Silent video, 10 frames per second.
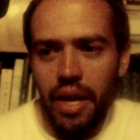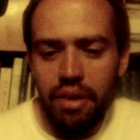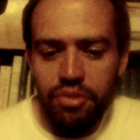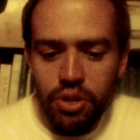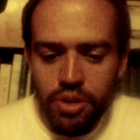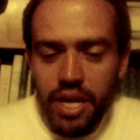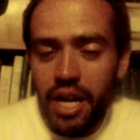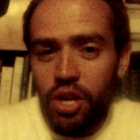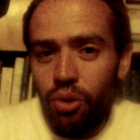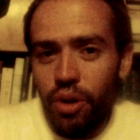if you're
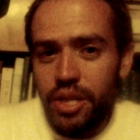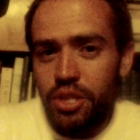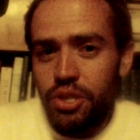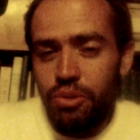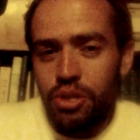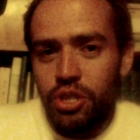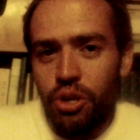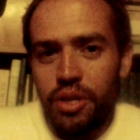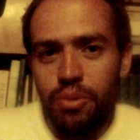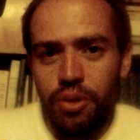not going to do the
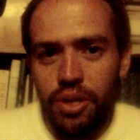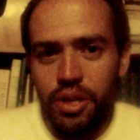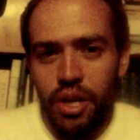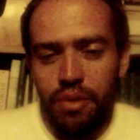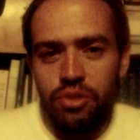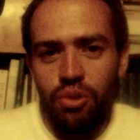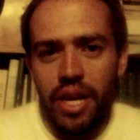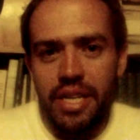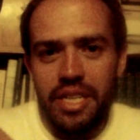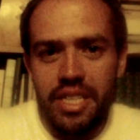dirty work of
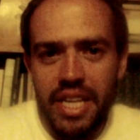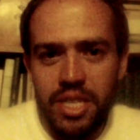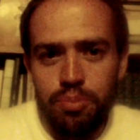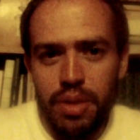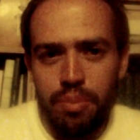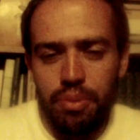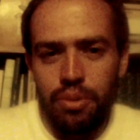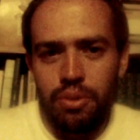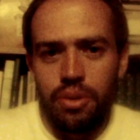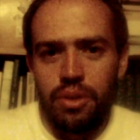trying to teach
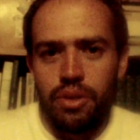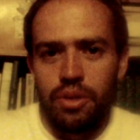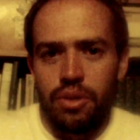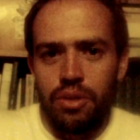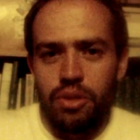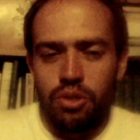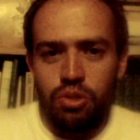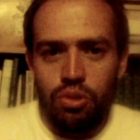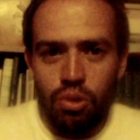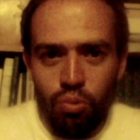people
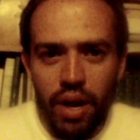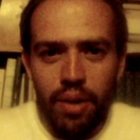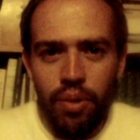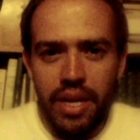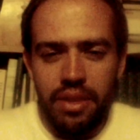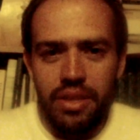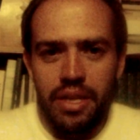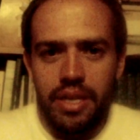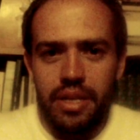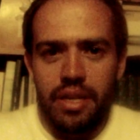the right way to
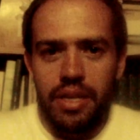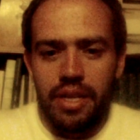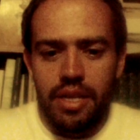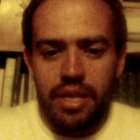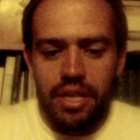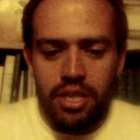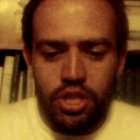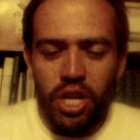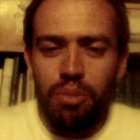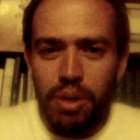think,
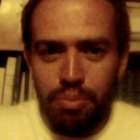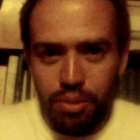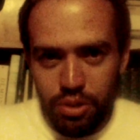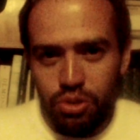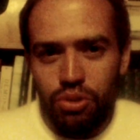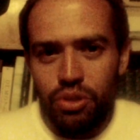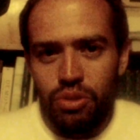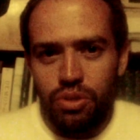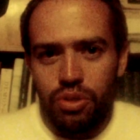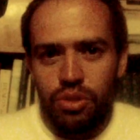show people the
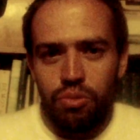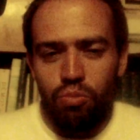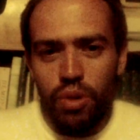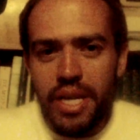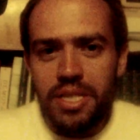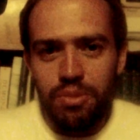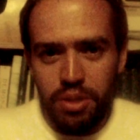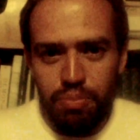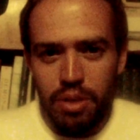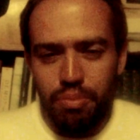truth, reason
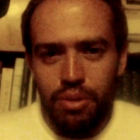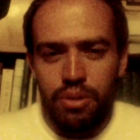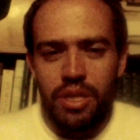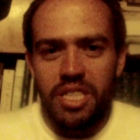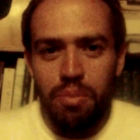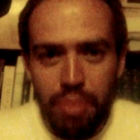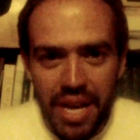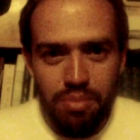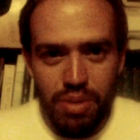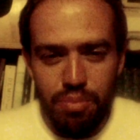with people,
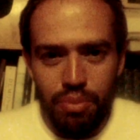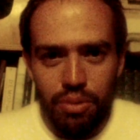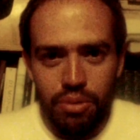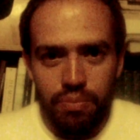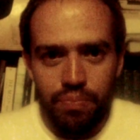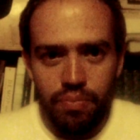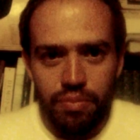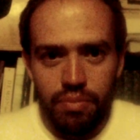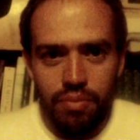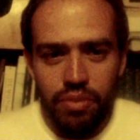debate people,
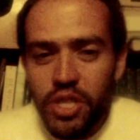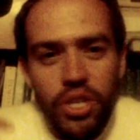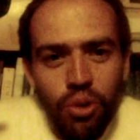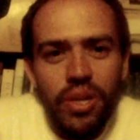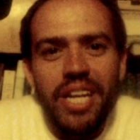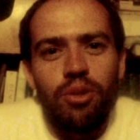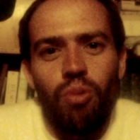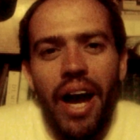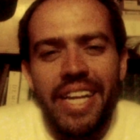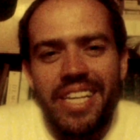then you don't get it
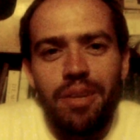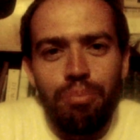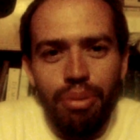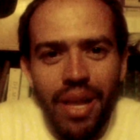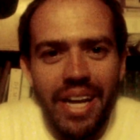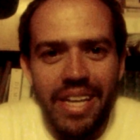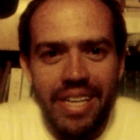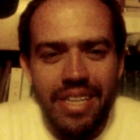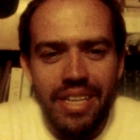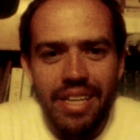right to
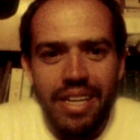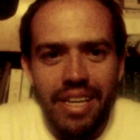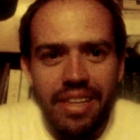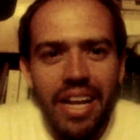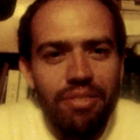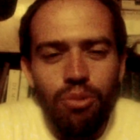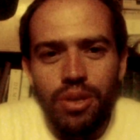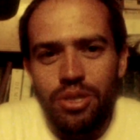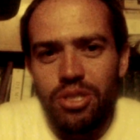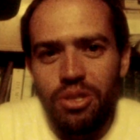complain that
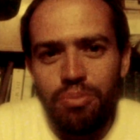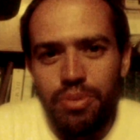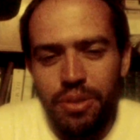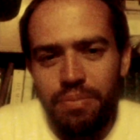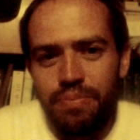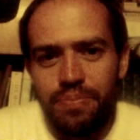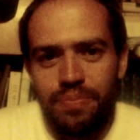everyone's stupid.